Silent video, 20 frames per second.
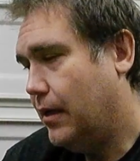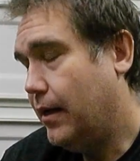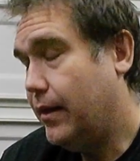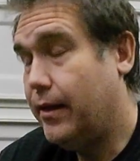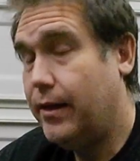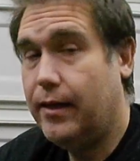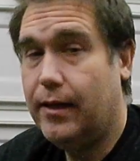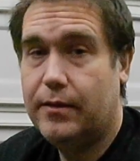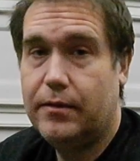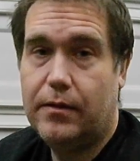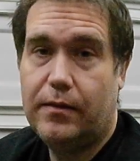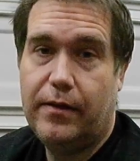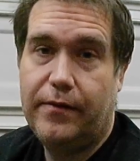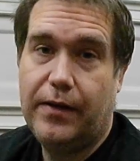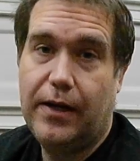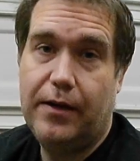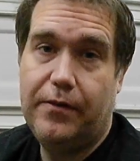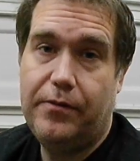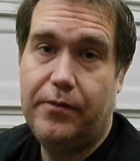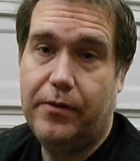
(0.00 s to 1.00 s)
I think that's all I've
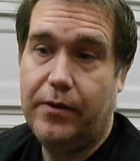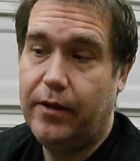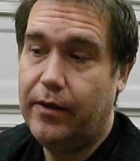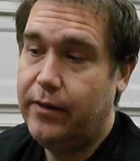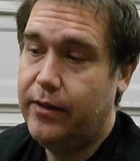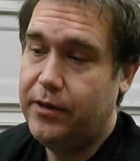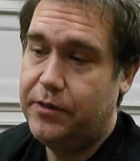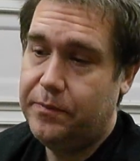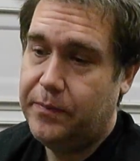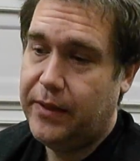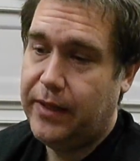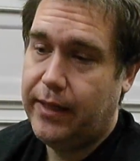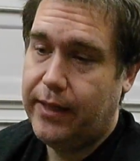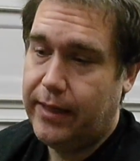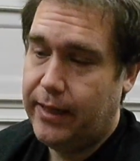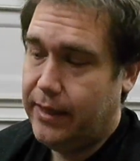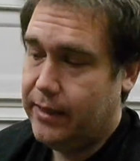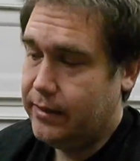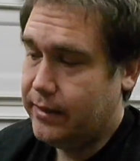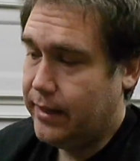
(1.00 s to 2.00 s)
got for you. This bike
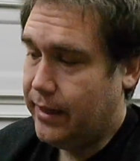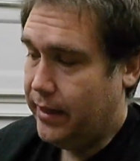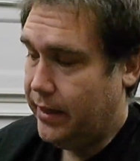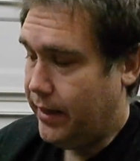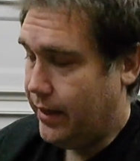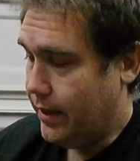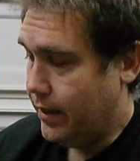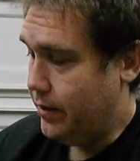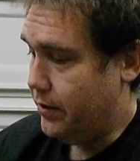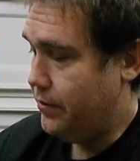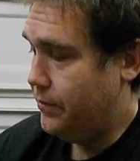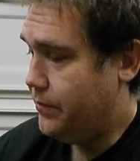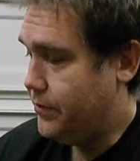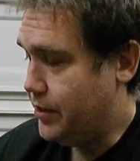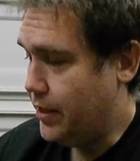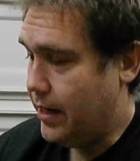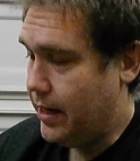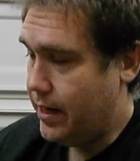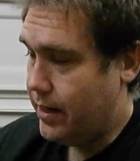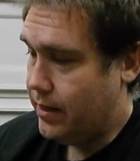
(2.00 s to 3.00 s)
is getting a new
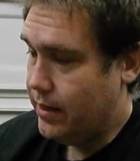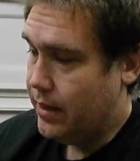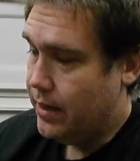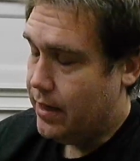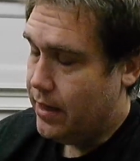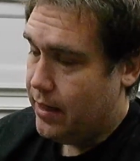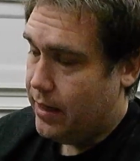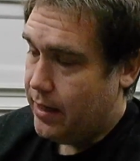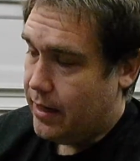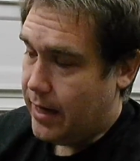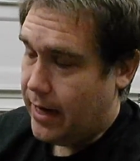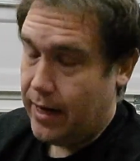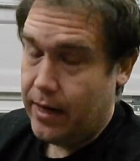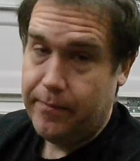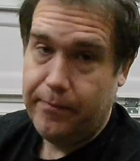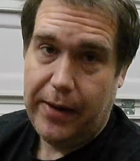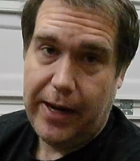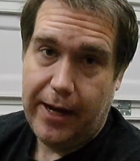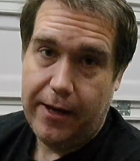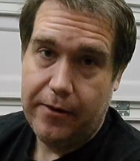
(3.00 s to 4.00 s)
chain and a
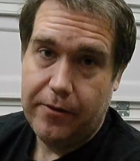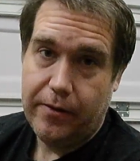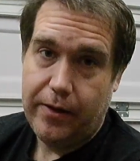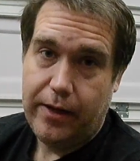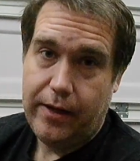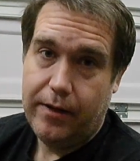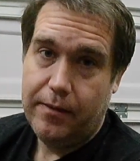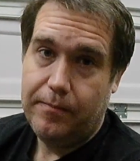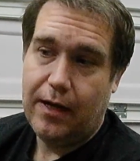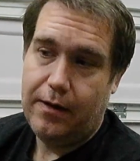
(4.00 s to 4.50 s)
battery.